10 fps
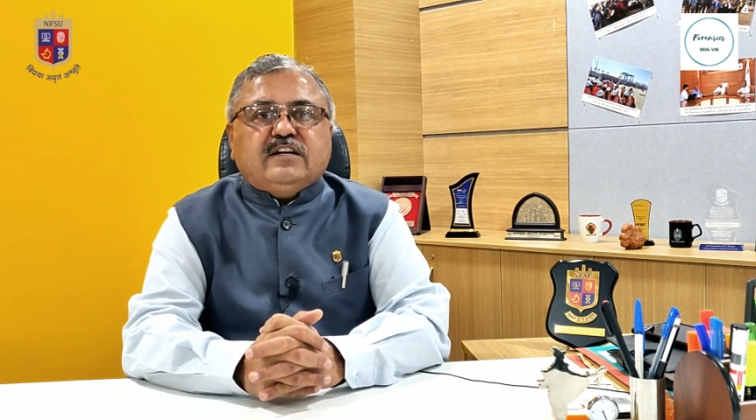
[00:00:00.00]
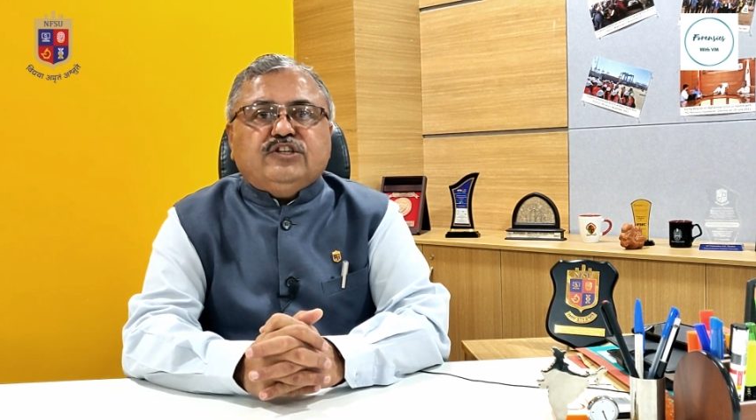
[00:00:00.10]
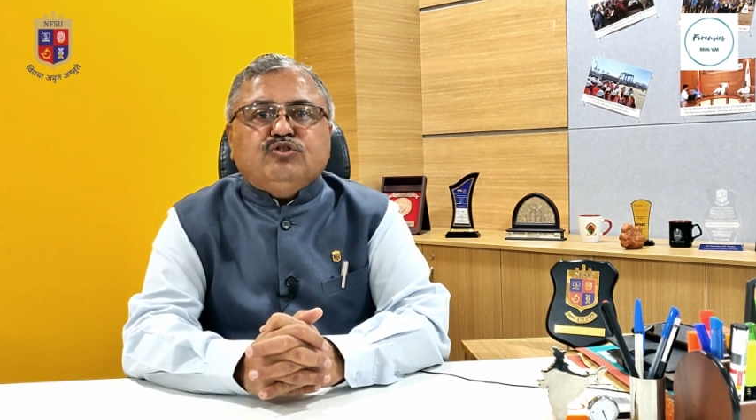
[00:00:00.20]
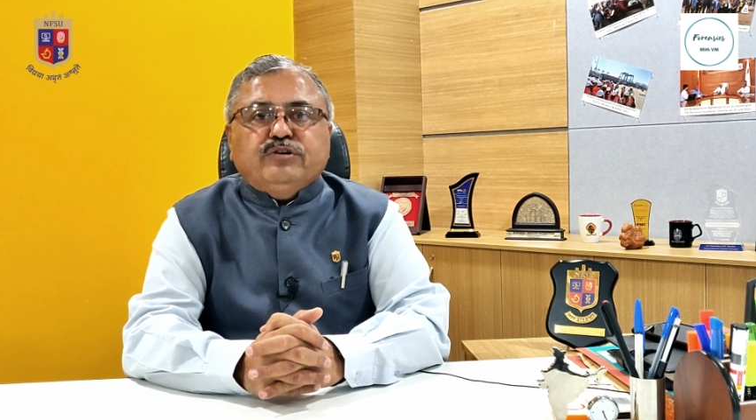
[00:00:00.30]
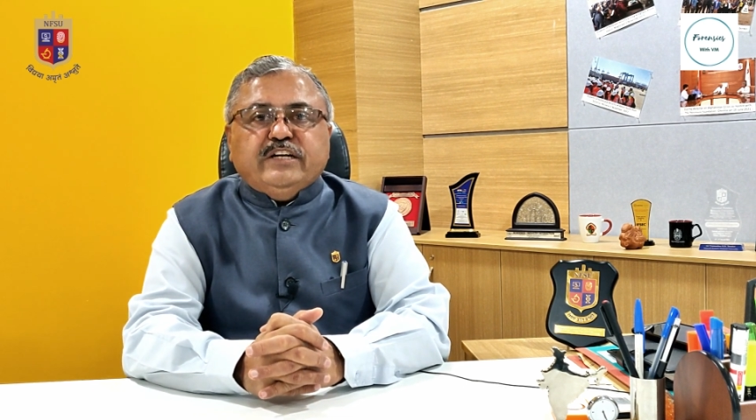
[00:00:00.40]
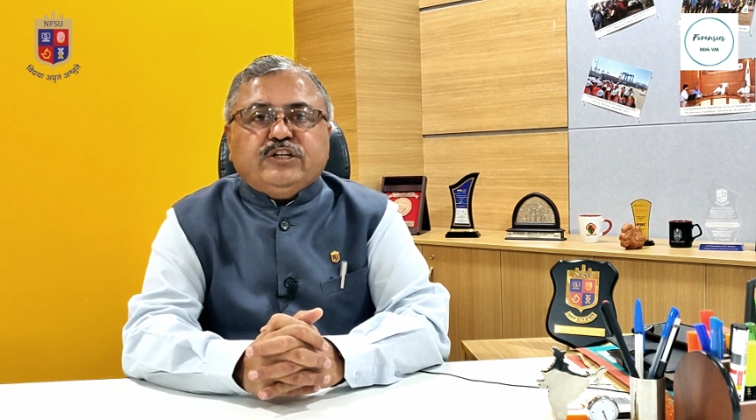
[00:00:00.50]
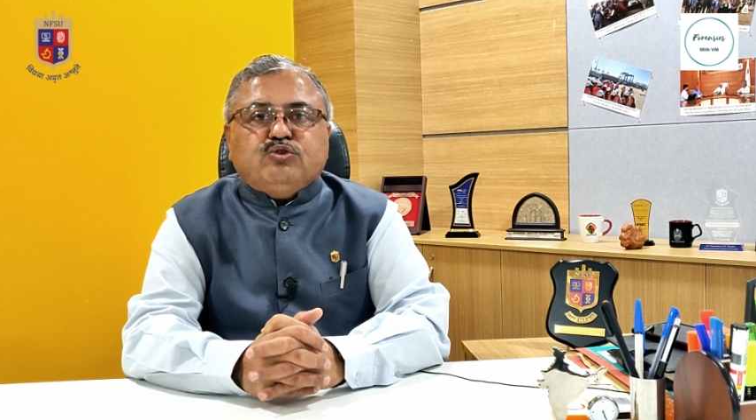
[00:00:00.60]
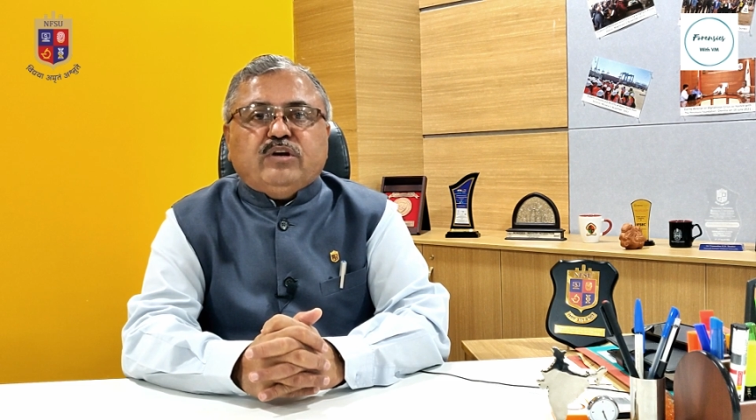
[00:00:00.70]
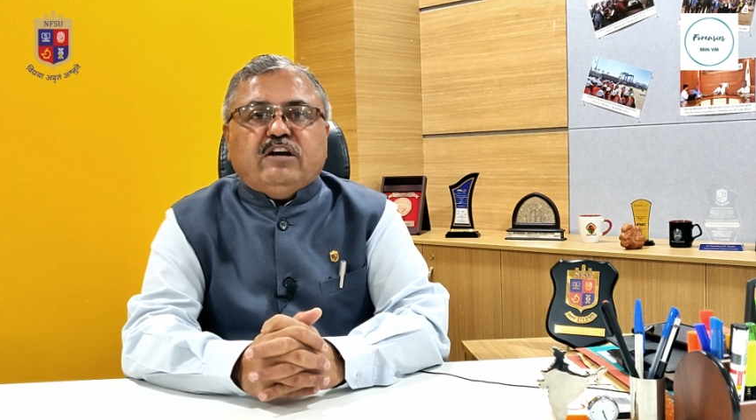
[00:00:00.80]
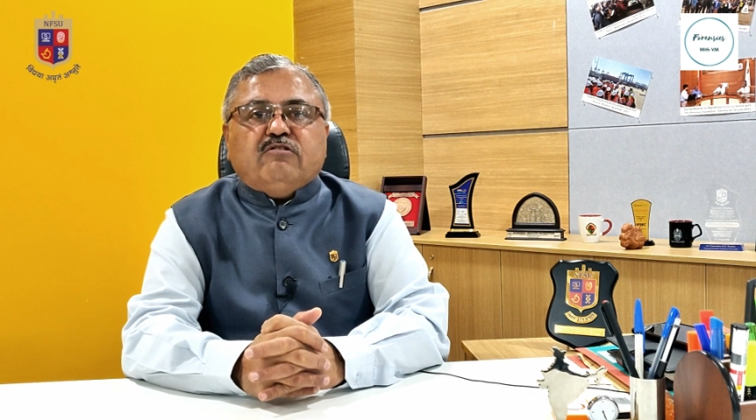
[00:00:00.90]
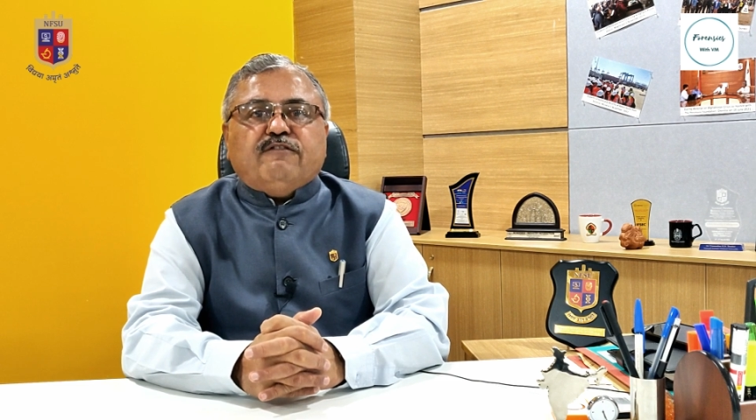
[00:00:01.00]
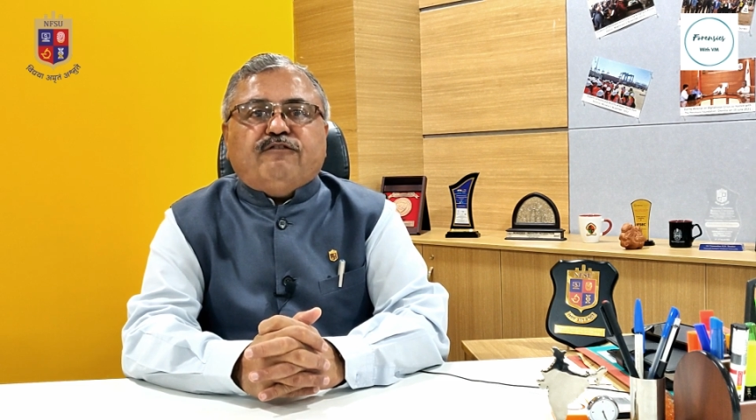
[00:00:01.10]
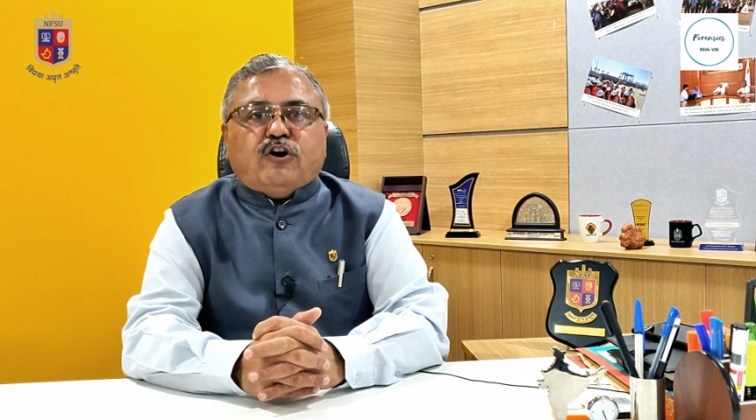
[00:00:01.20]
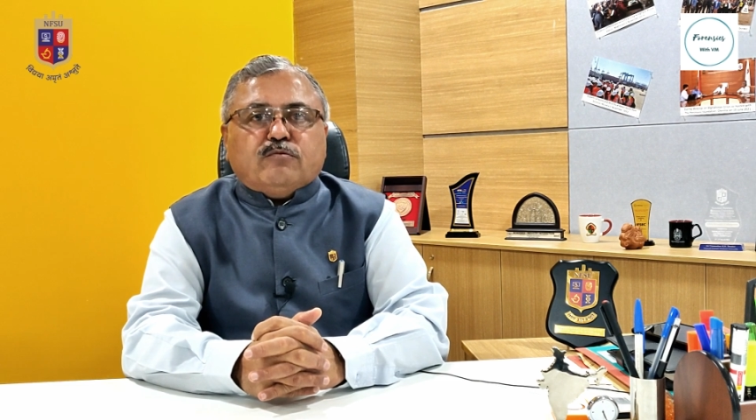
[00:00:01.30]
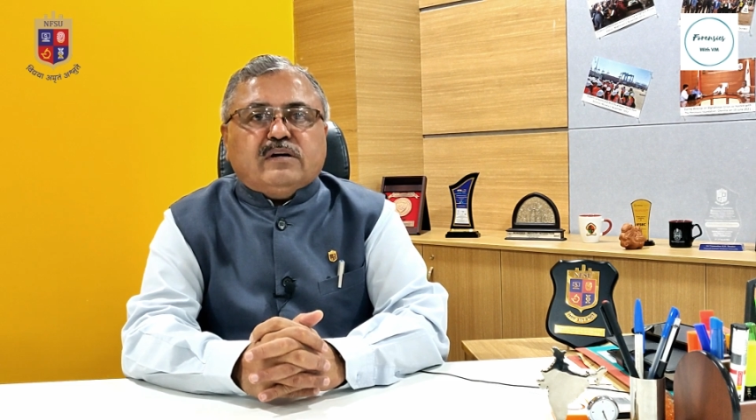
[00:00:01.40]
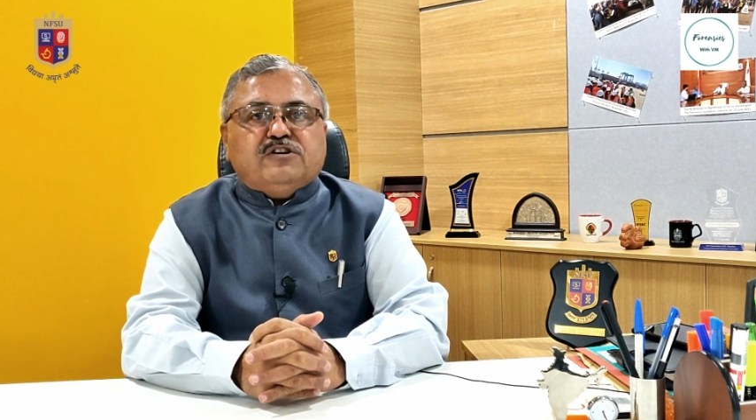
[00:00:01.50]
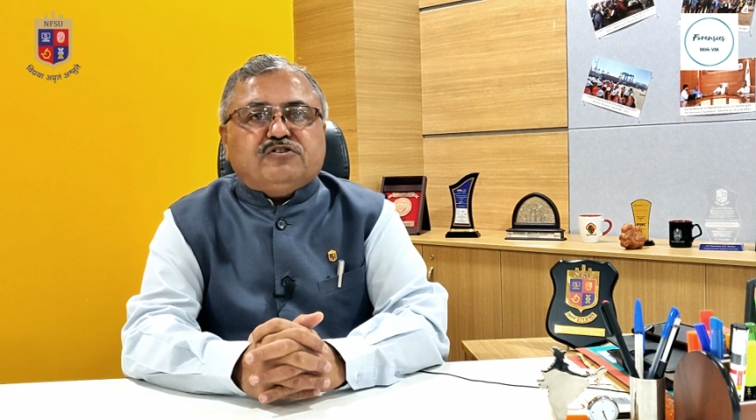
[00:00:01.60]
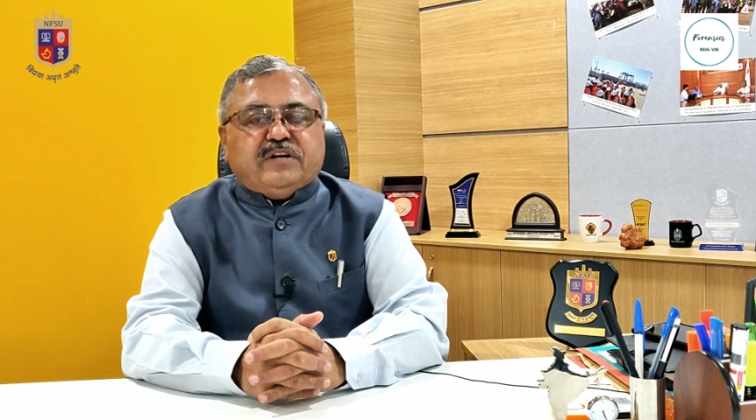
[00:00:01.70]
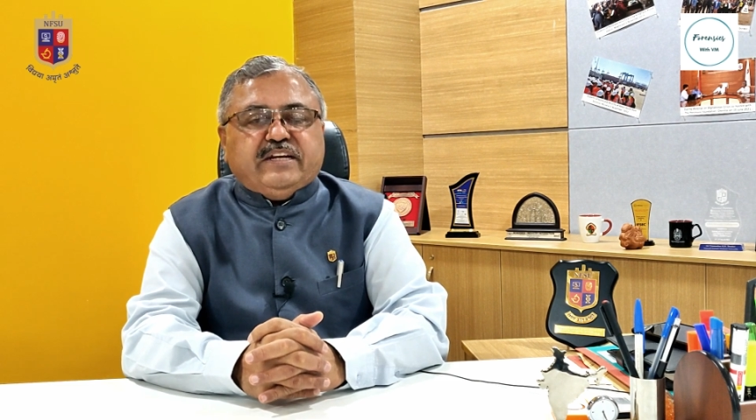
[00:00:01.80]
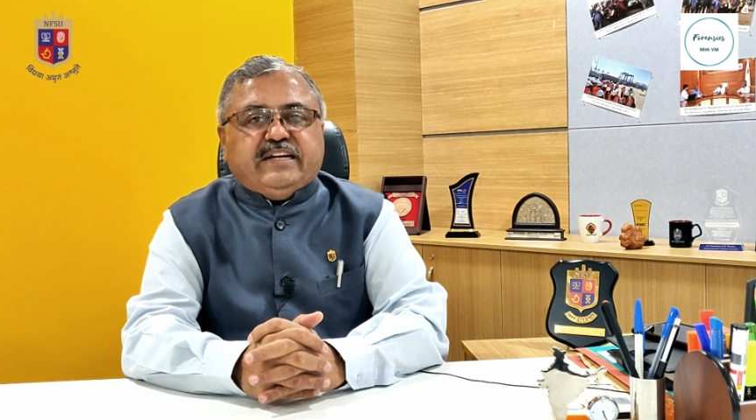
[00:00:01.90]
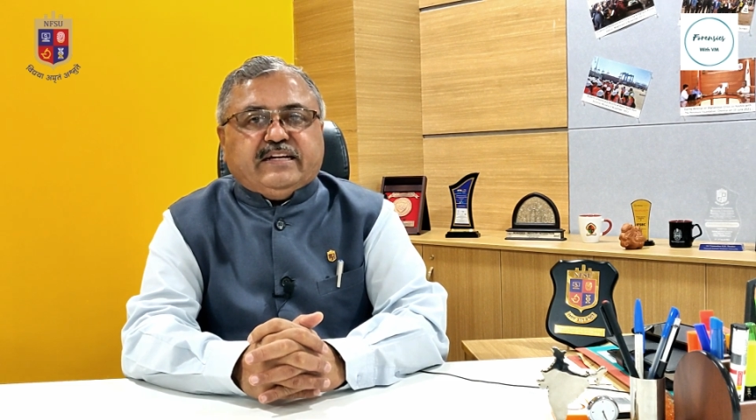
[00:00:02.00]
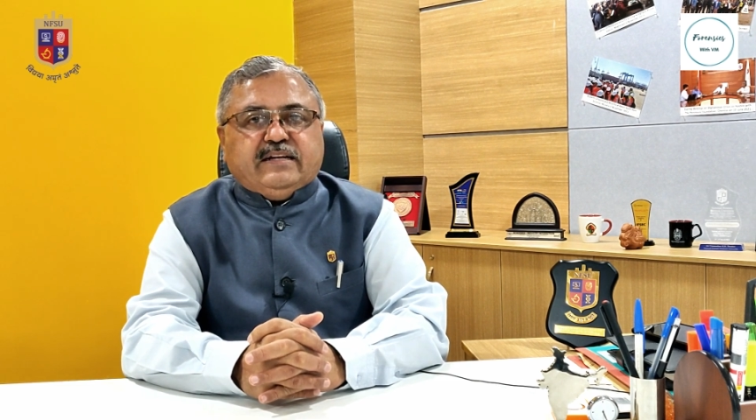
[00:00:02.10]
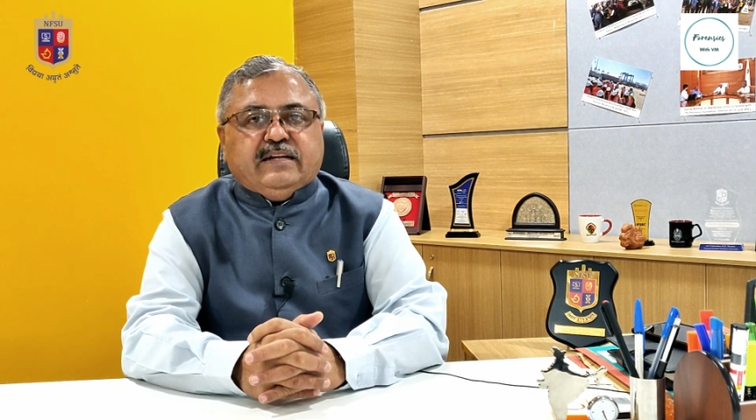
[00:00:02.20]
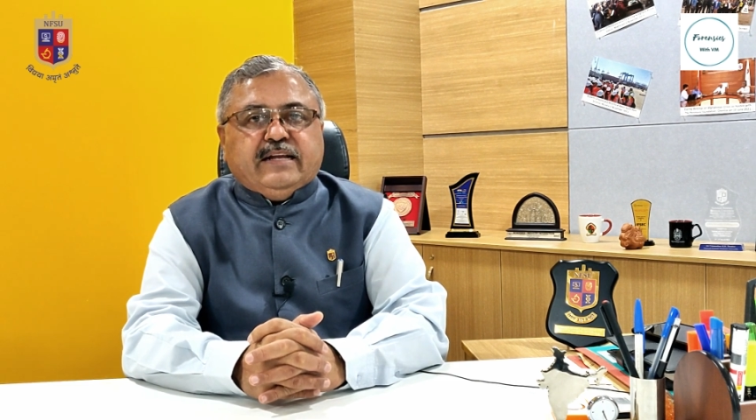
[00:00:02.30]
you need to have a formal training